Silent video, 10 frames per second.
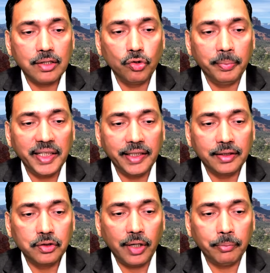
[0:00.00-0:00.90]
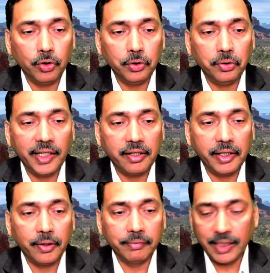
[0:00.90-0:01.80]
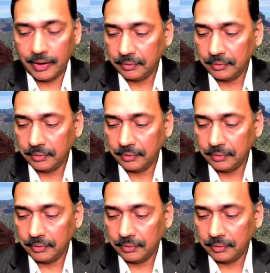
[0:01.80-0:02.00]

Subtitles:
no meaning, so I'm going to get rid of that.